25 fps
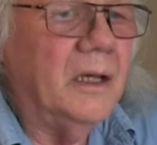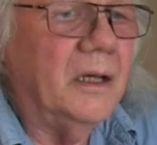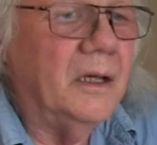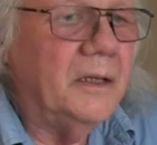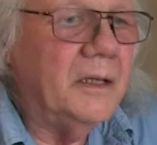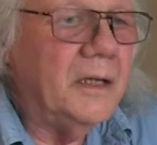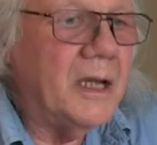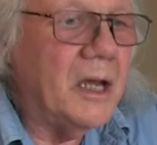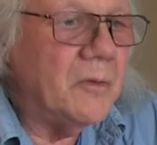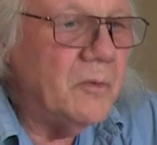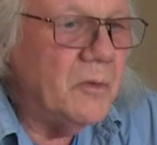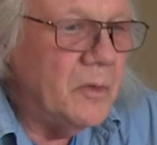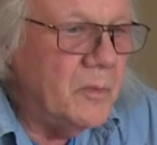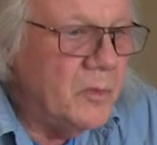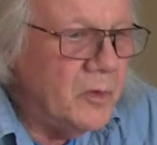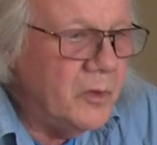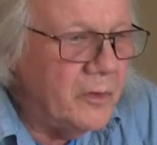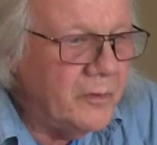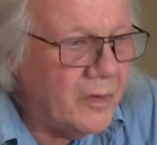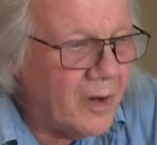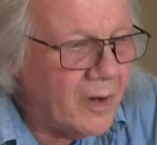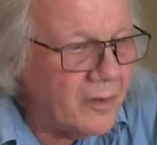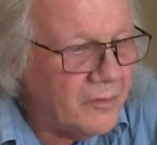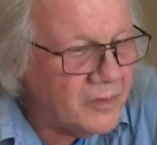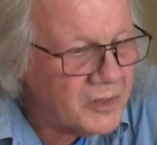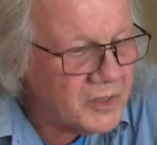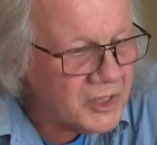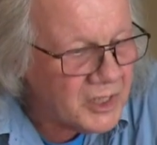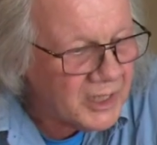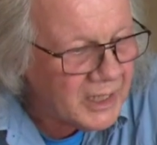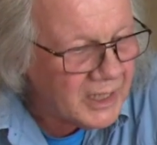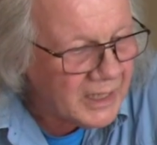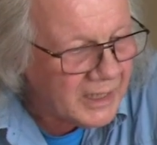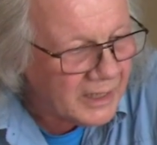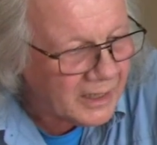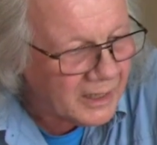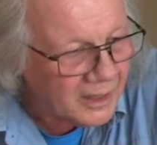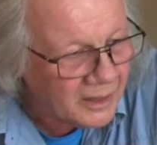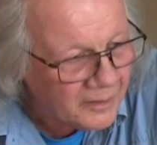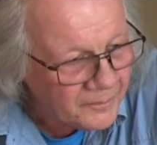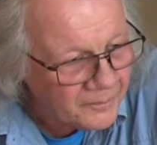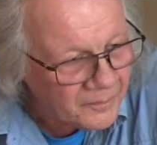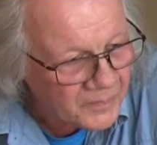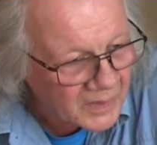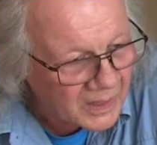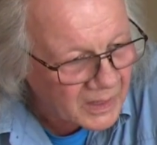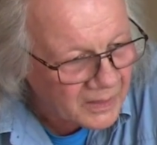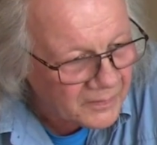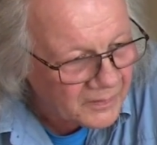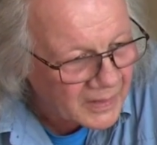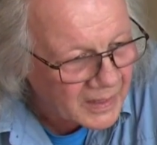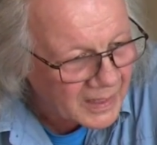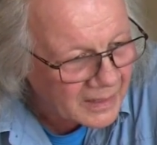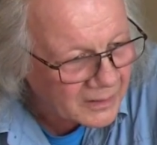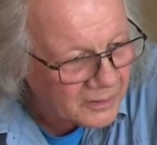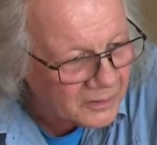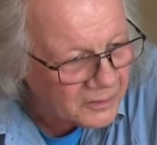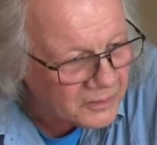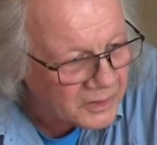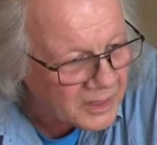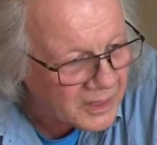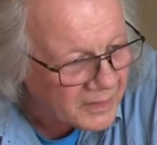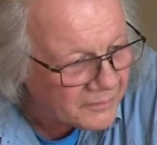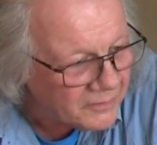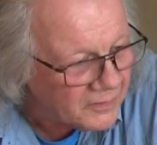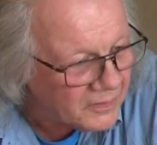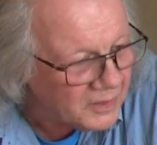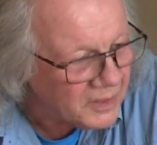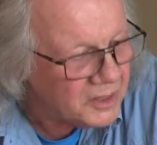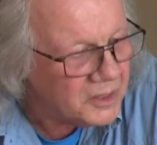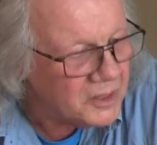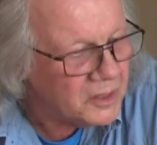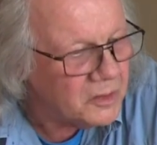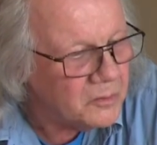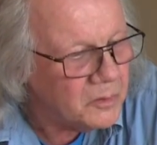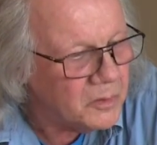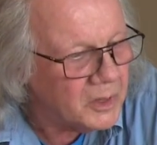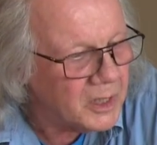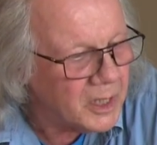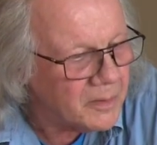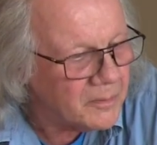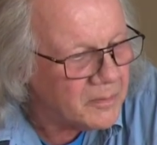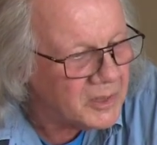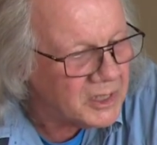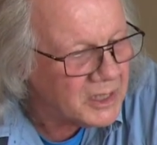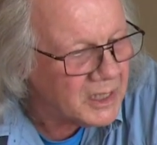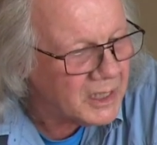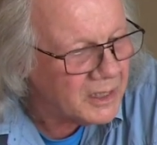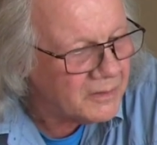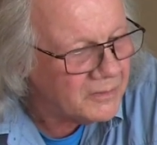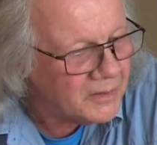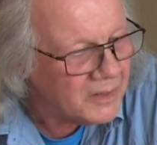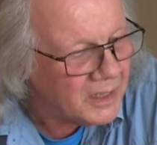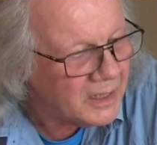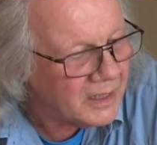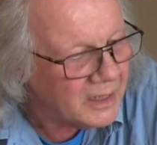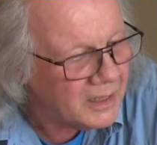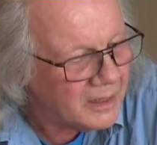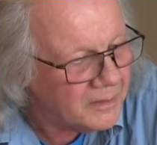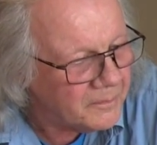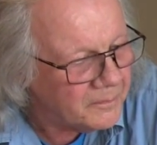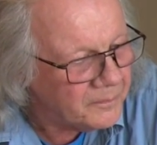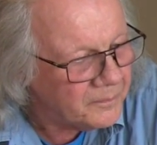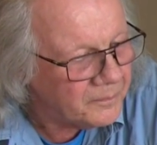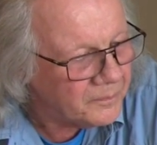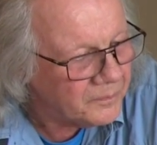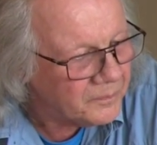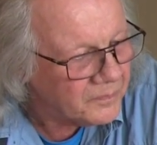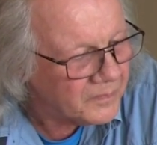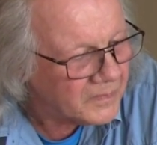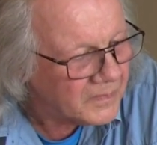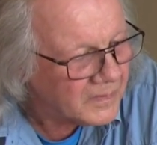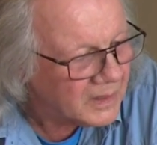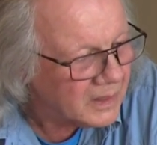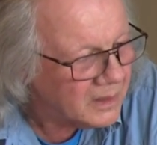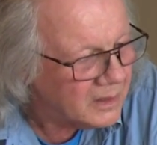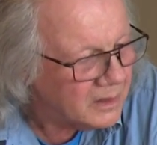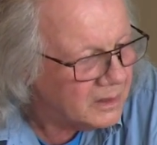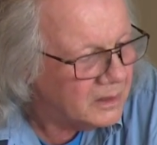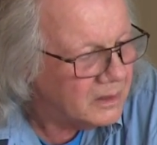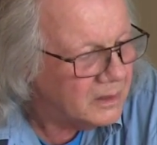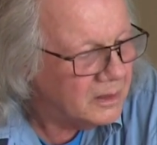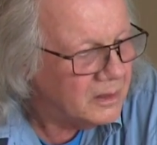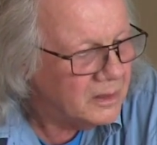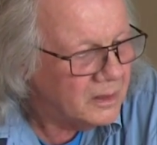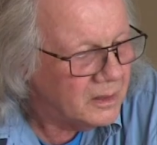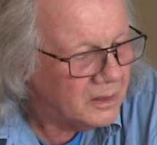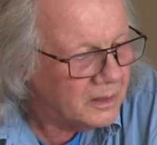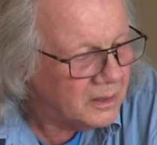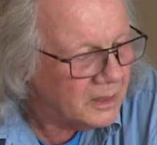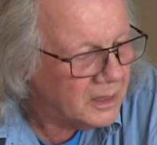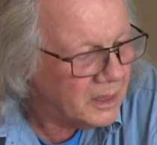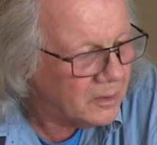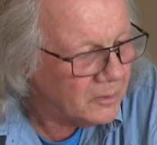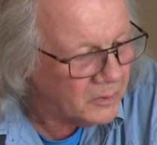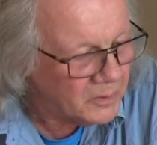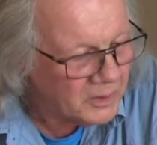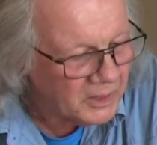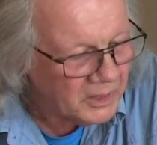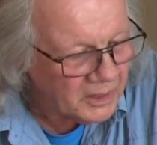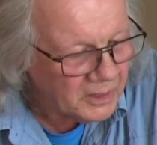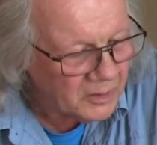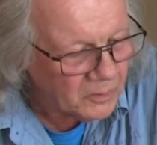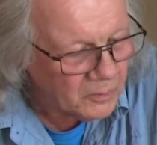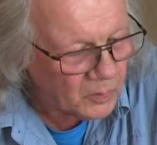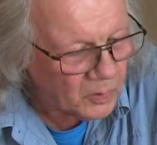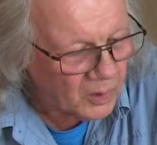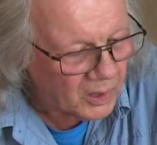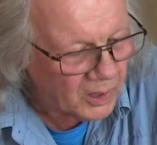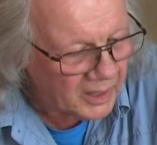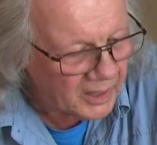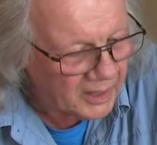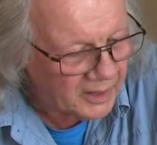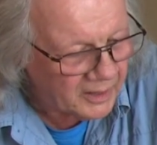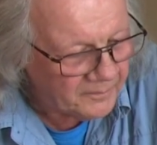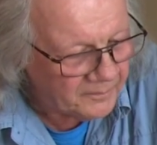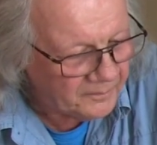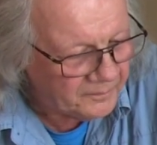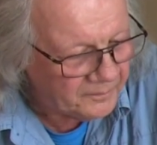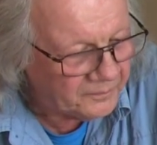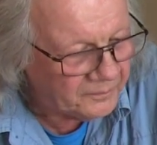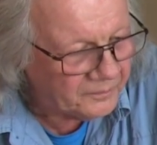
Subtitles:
Now we move over to here, and that could definitely do with coming down there. That would need a wire,